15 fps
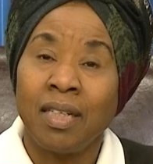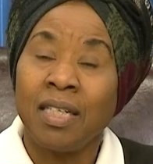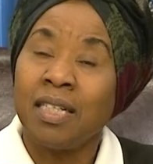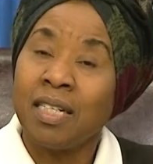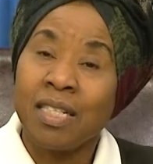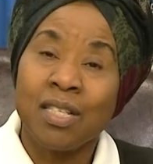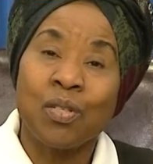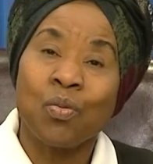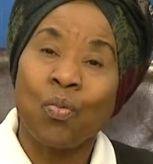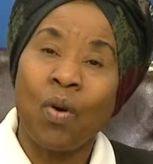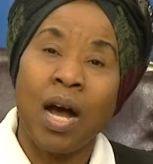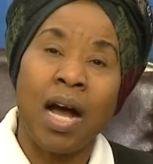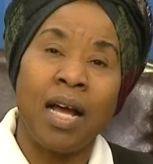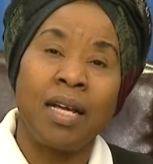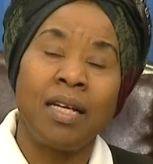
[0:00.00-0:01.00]
And this is
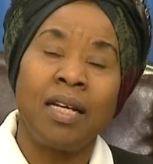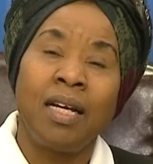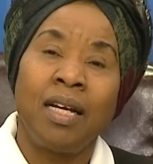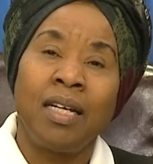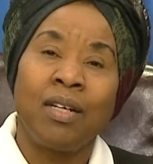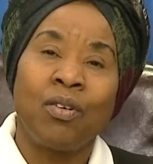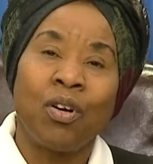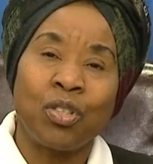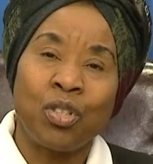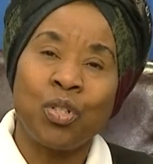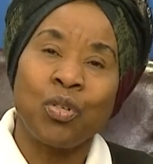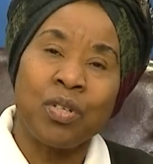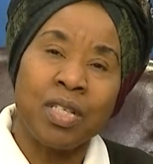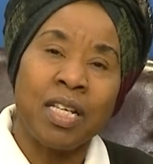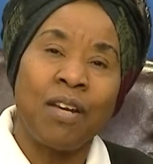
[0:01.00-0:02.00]
why God
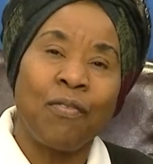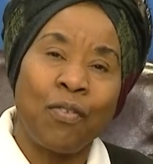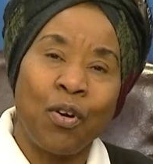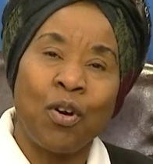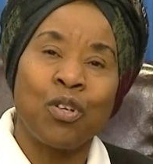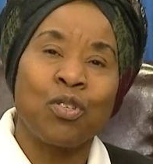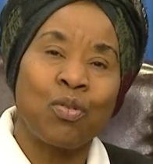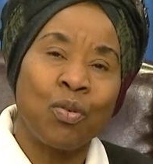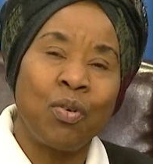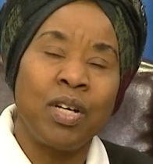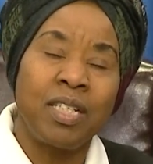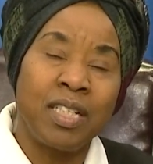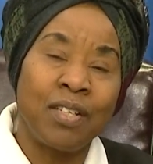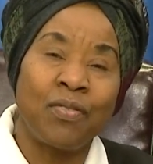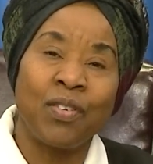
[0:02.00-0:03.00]
chosen for us to go
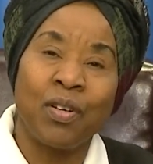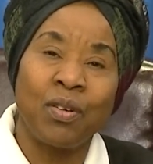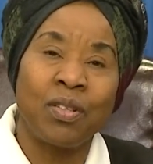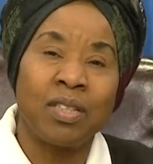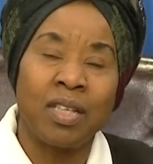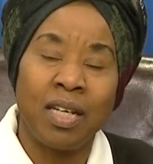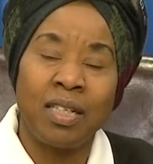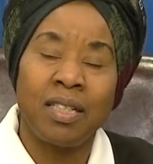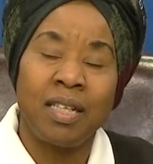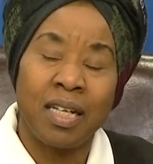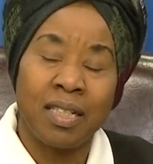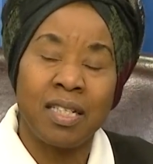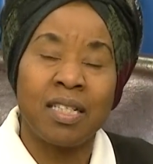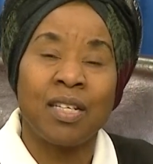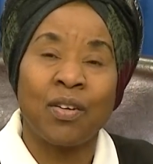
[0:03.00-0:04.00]
in difficult, in
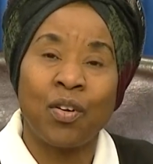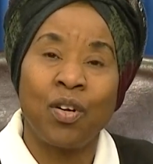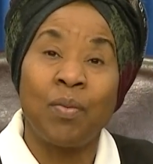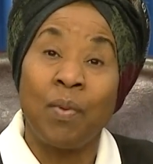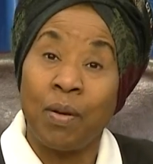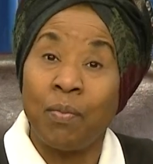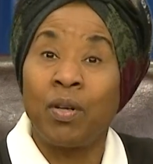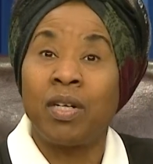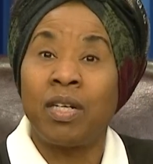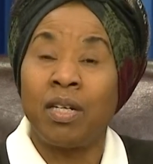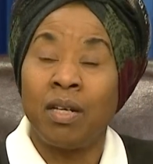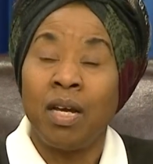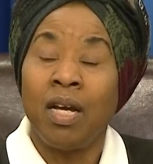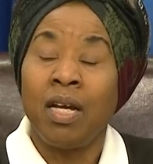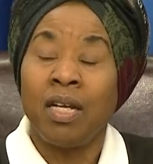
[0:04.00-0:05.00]
that difficult moment, but
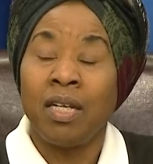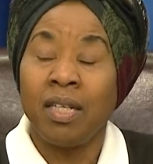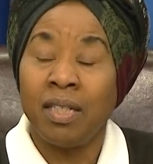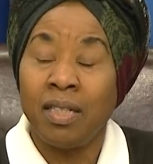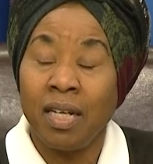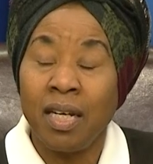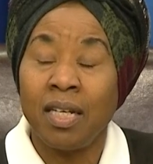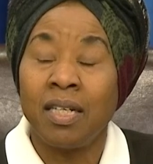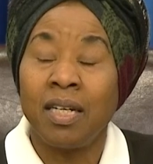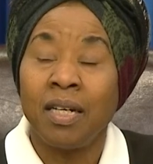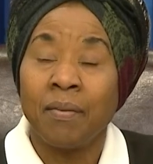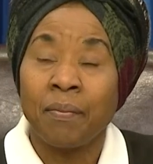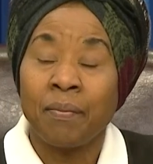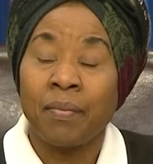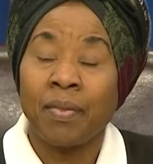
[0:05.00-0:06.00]
he, he did
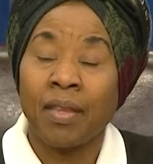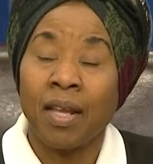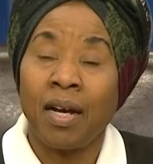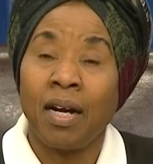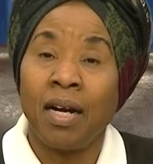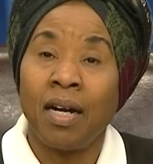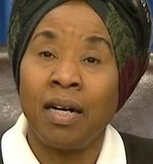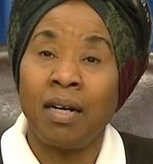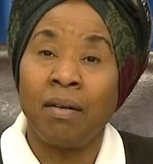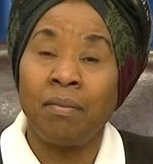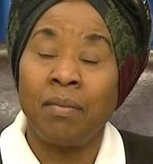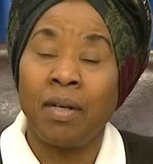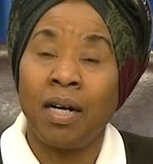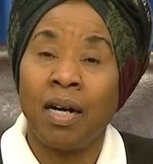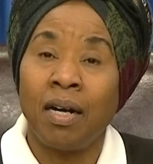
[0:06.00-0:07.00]

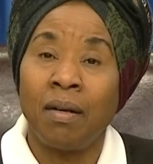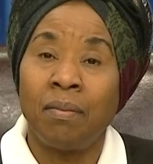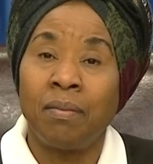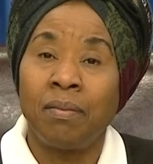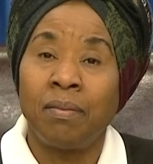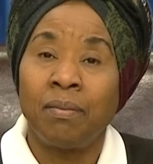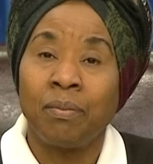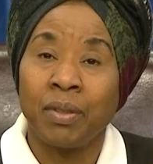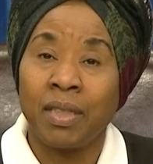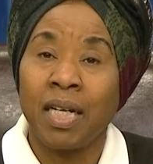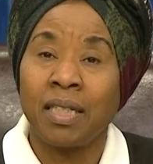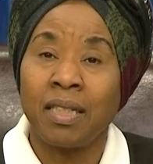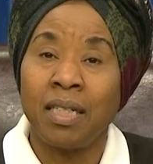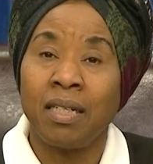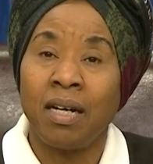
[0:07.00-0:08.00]
um, um,
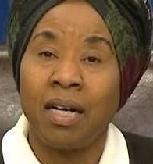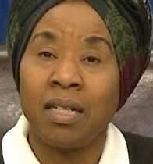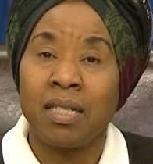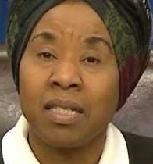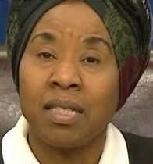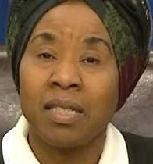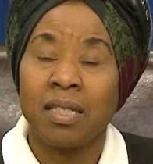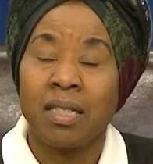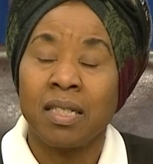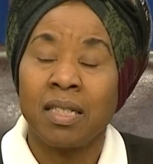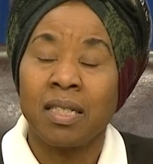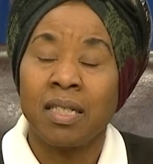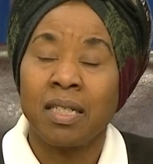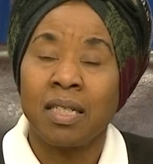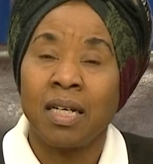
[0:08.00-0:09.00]
protected us,
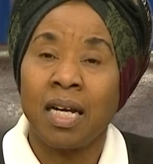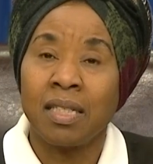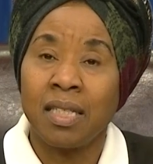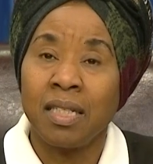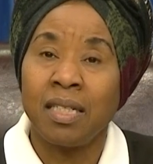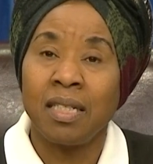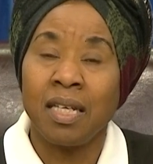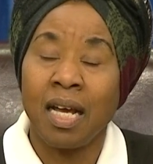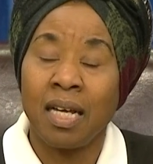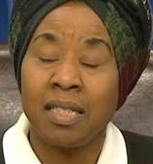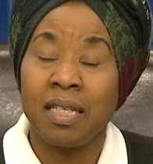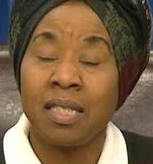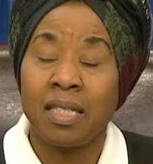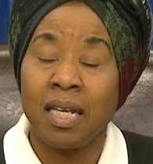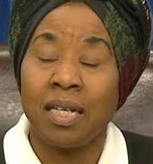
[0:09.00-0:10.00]
as he,
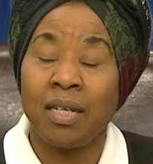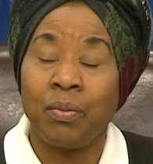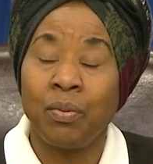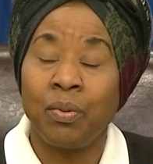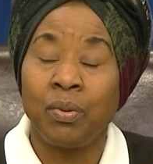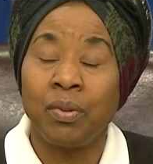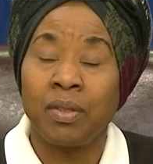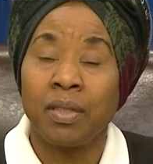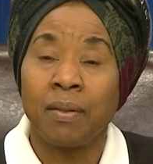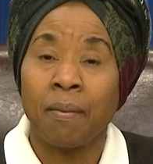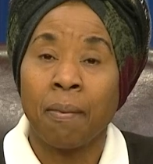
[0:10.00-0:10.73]
as he said he would,